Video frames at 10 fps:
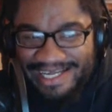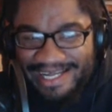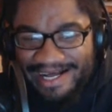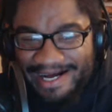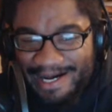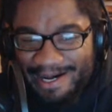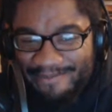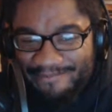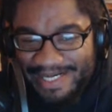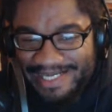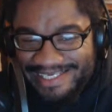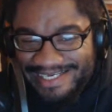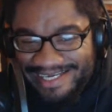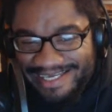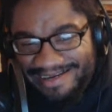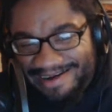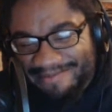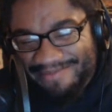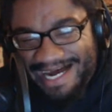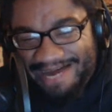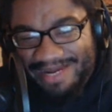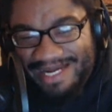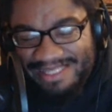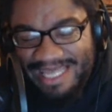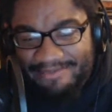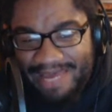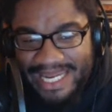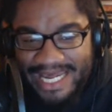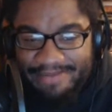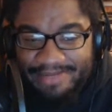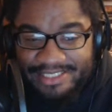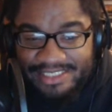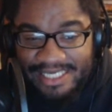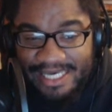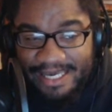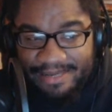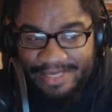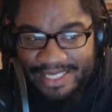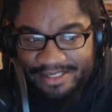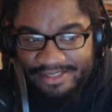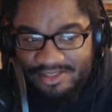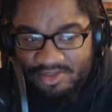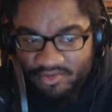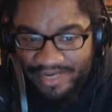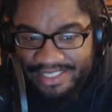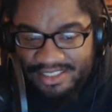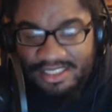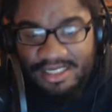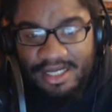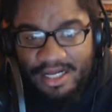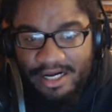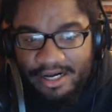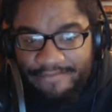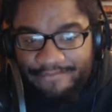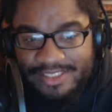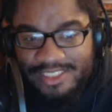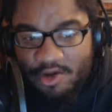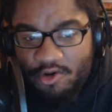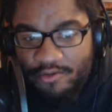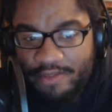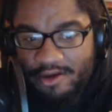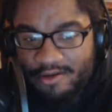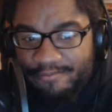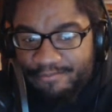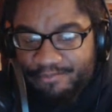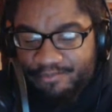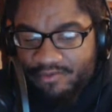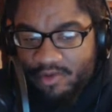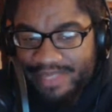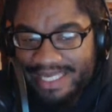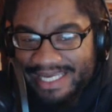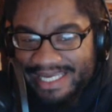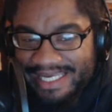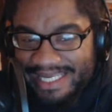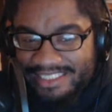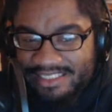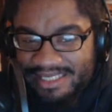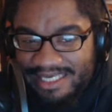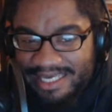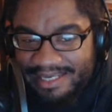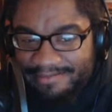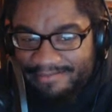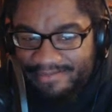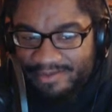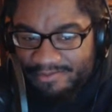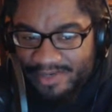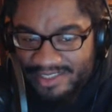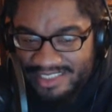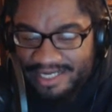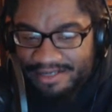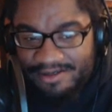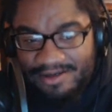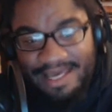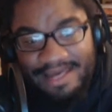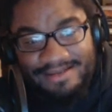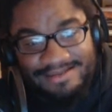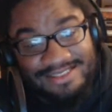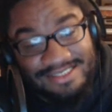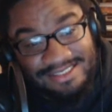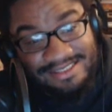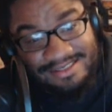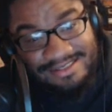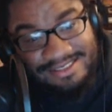But I'm not that mad at it because the game is great. So before we get into the game particular, hey, this is